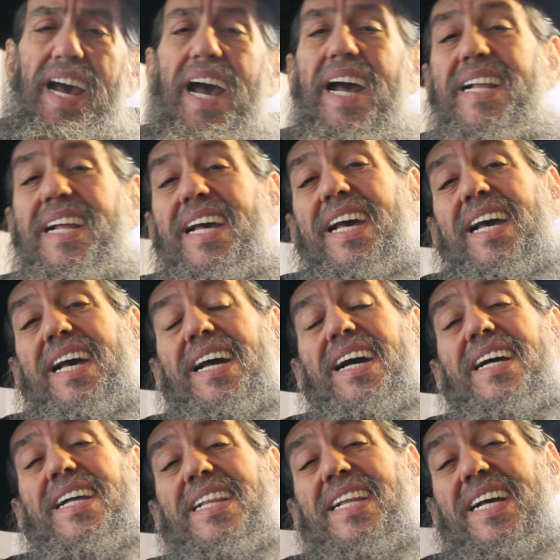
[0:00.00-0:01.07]
And he
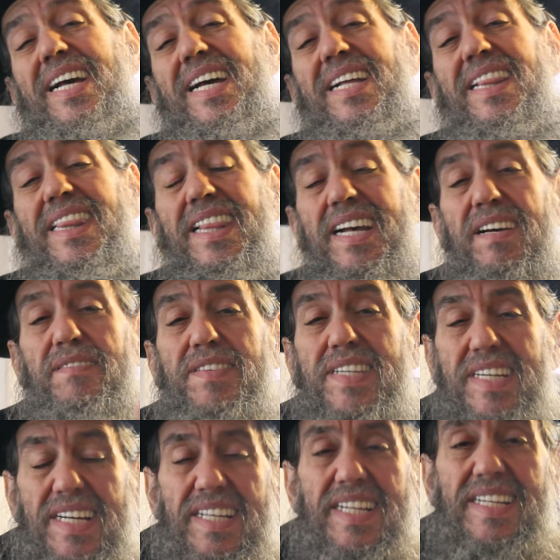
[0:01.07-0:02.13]

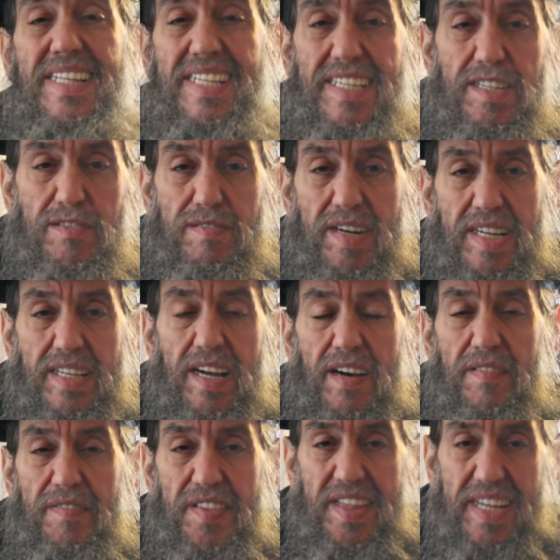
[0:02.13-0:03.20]
lives in the district
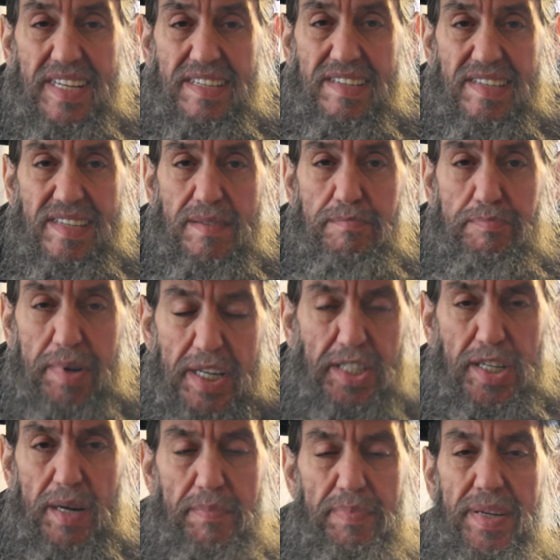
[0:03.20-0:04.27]
of this
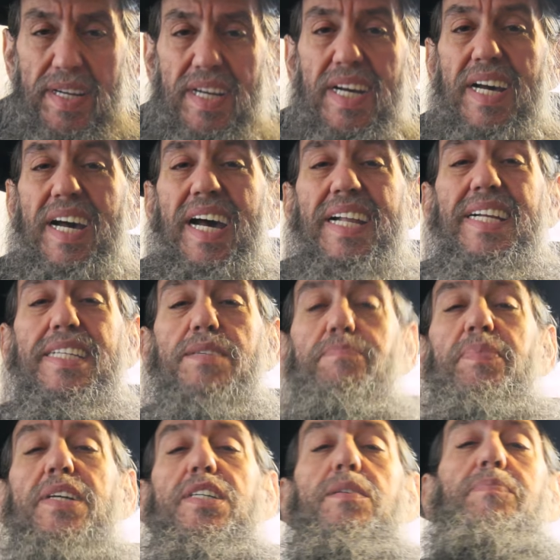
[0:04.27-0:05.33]
bishop. And this
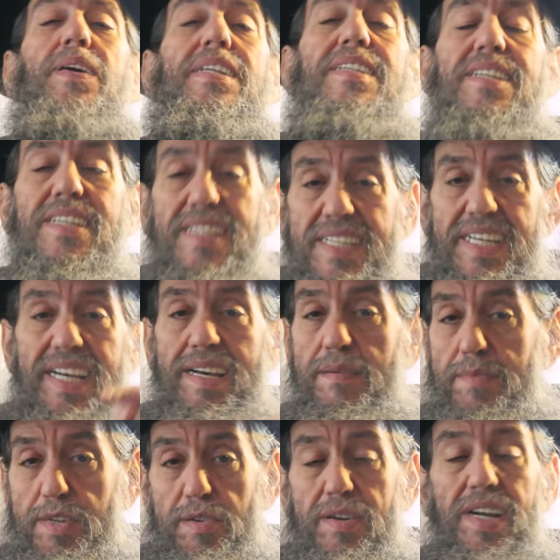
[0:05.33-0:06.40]
bishop has to see
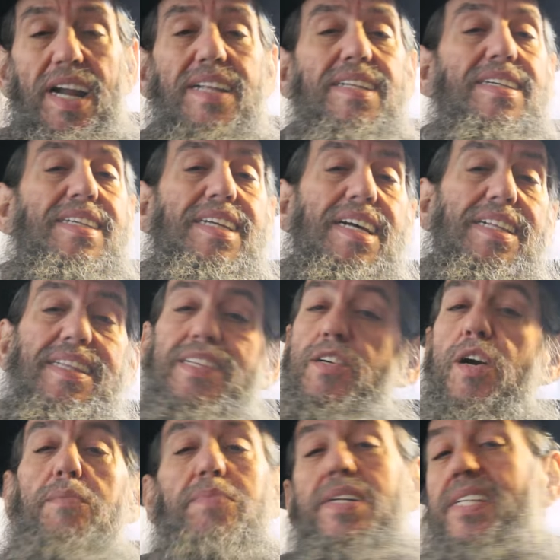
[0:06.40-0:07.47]
him. You can understand
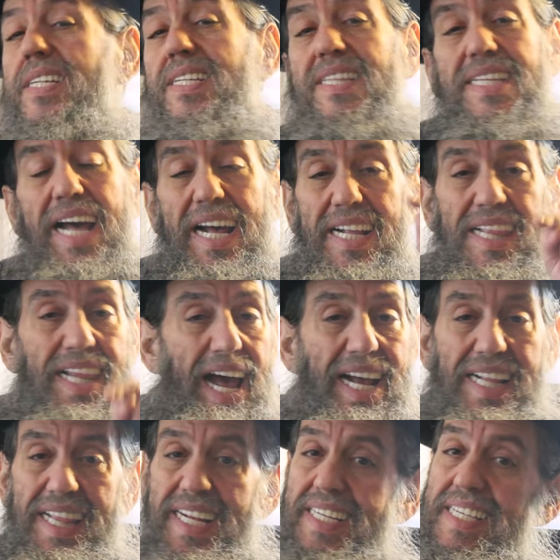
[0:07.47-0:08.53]
Durbin didn't take
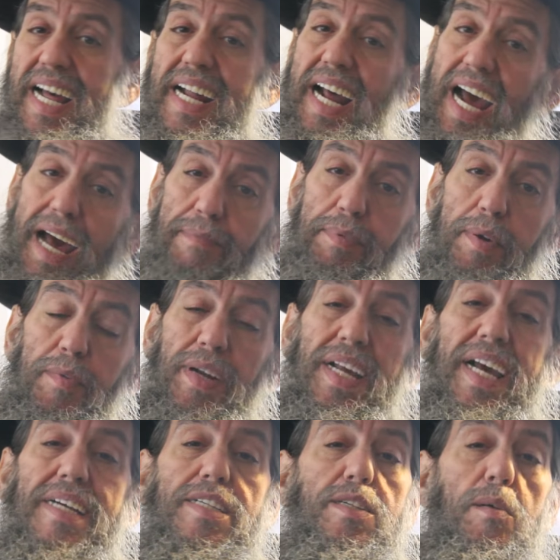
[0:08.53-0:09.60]
lightly. He's not happy when
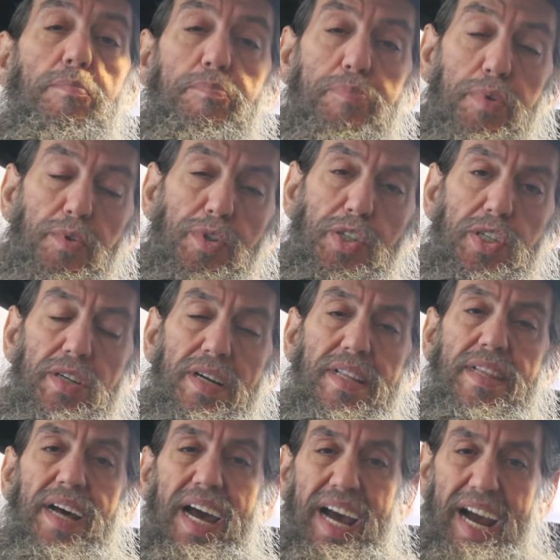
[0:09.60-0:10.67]
he has the
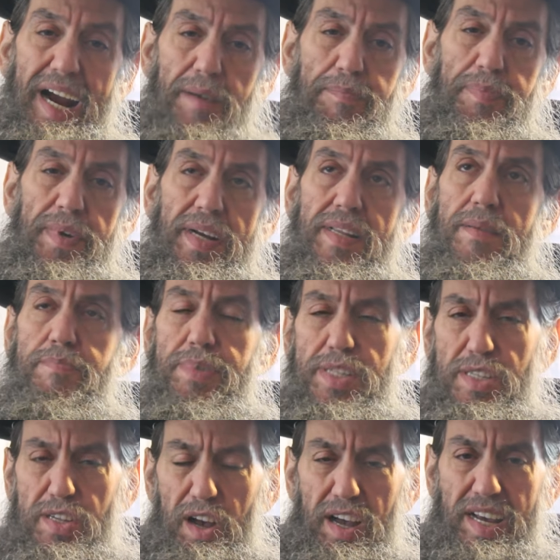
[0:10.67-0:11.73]
busha, the cherpa, the
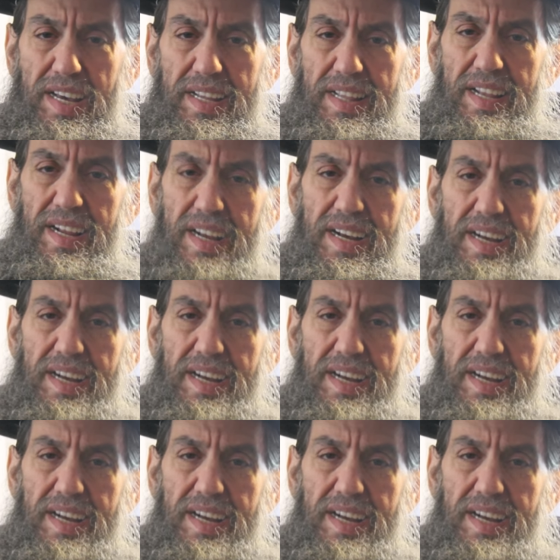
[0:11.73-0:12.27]
bazillion.